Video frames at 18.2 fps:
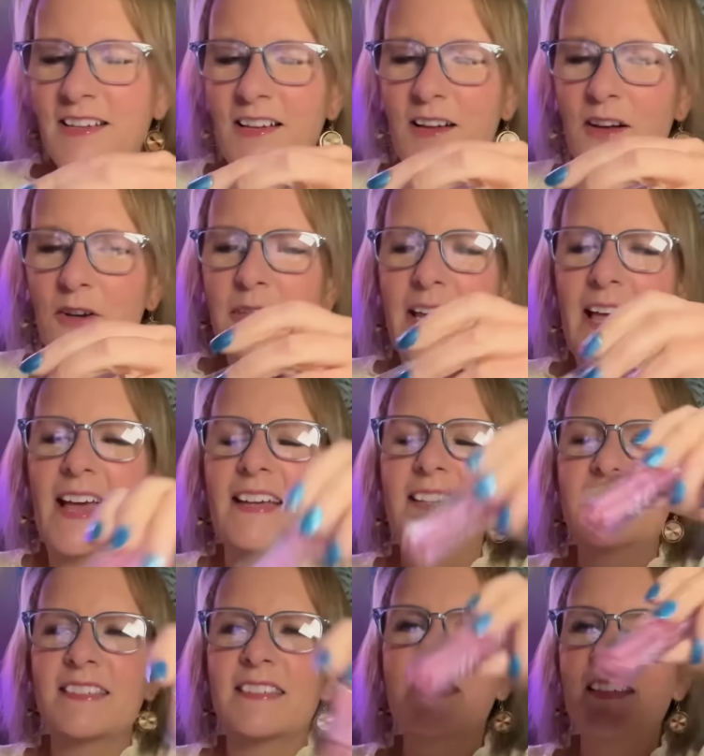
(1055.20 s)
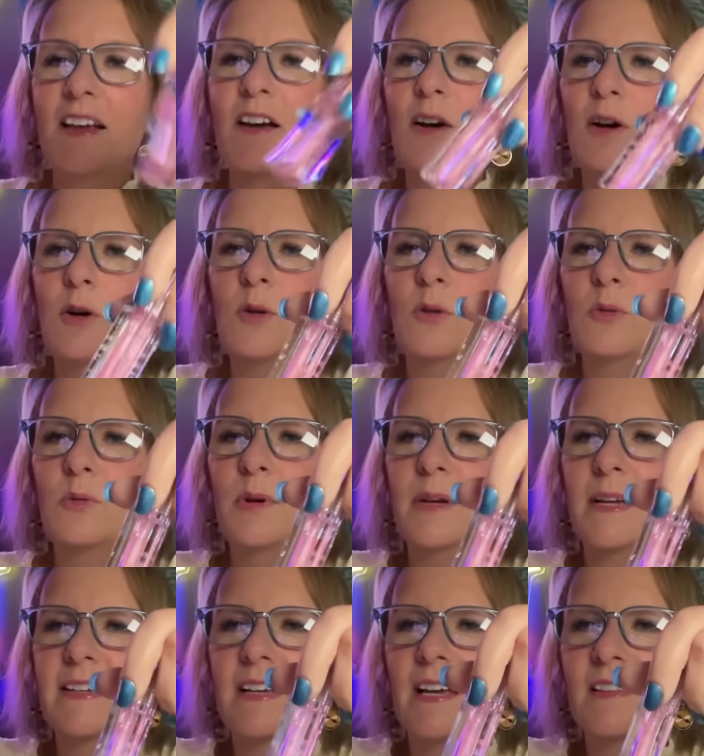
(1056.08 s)
Okay, so
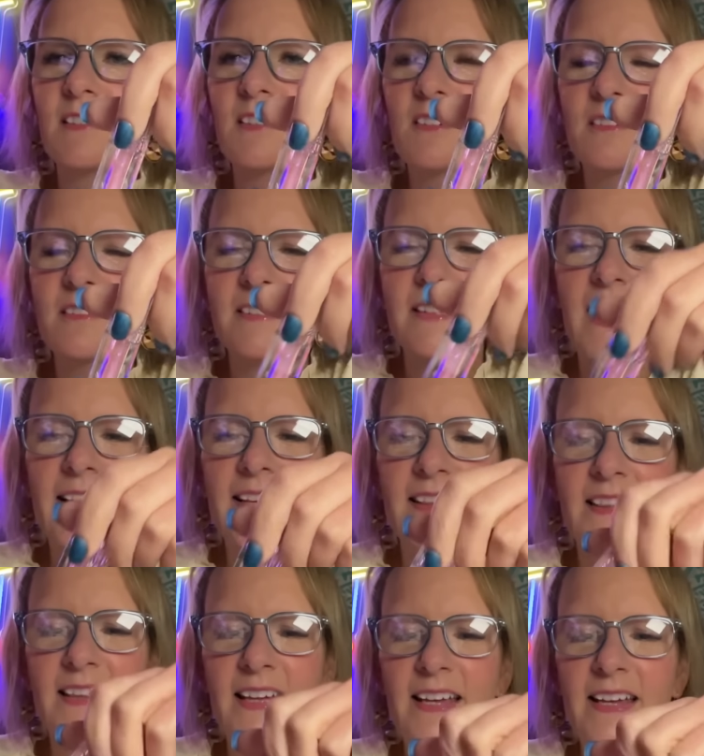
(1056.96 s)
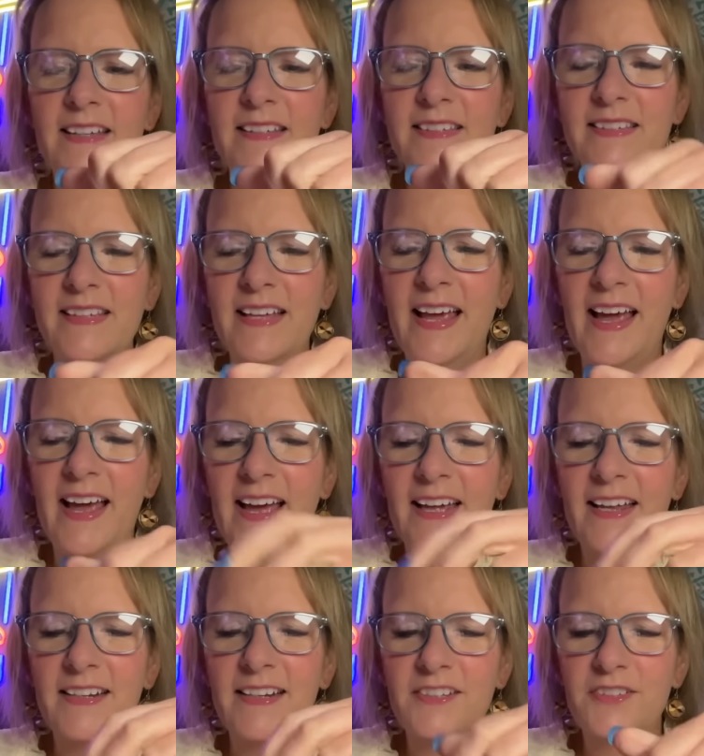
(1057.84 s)
it looks like this,
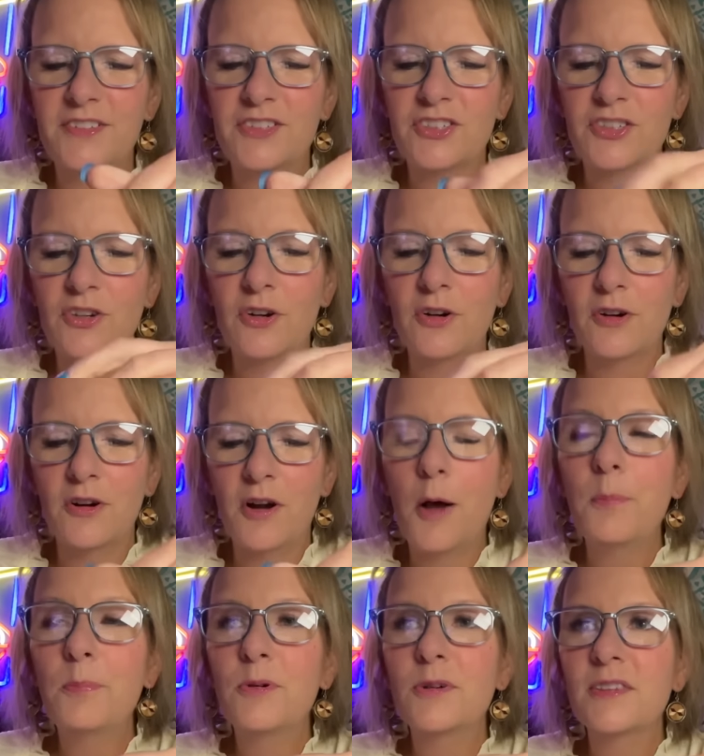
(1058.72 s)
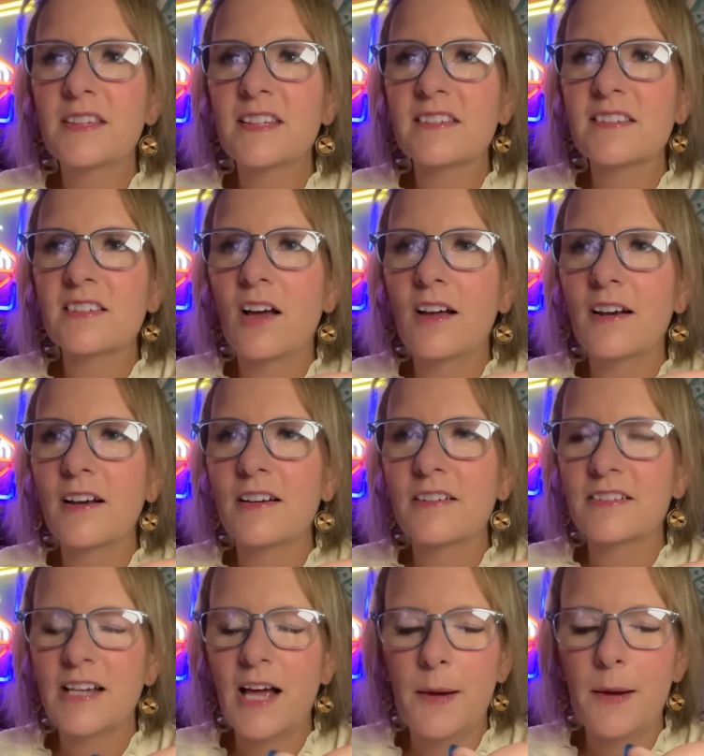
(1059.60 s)
and sure, I'll put this on
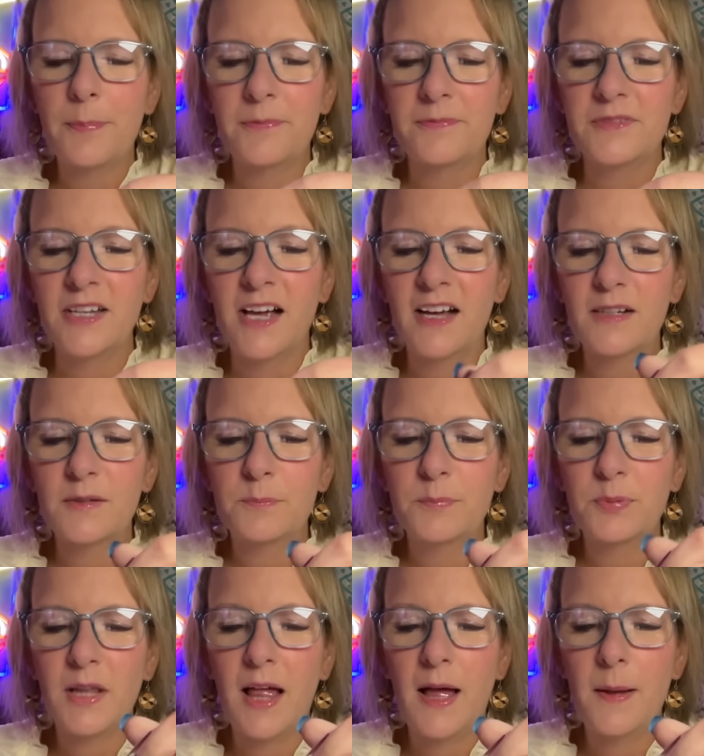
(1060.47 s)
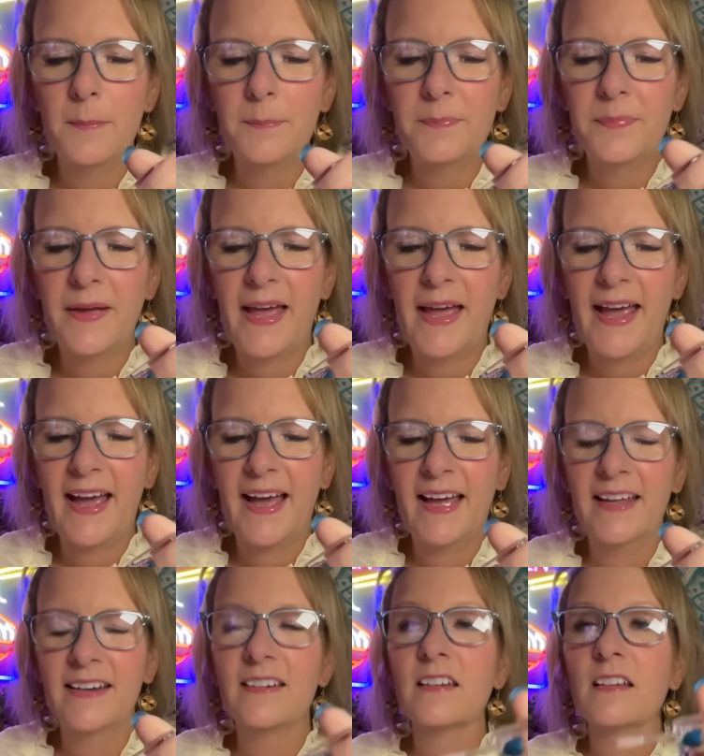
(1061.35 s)
on top of Duck Plump,
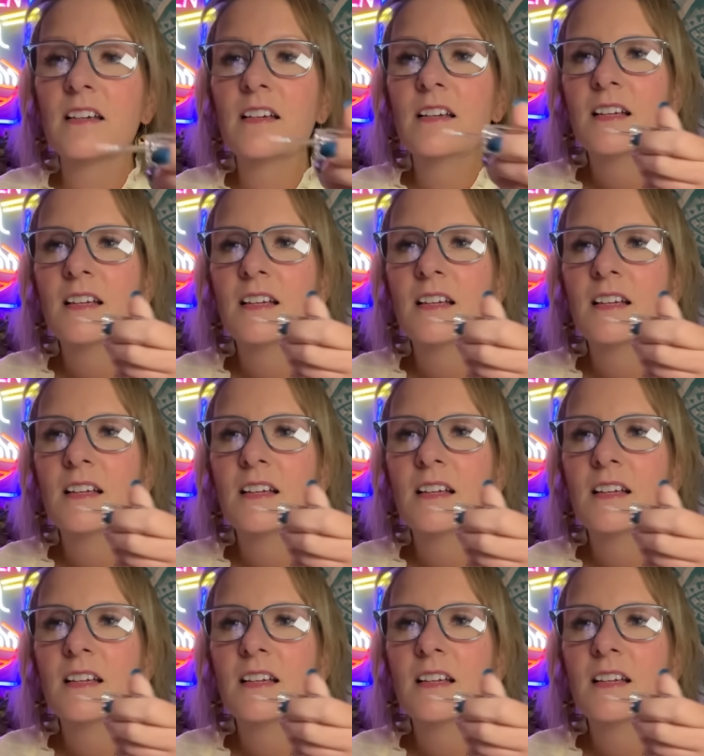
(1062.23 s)
and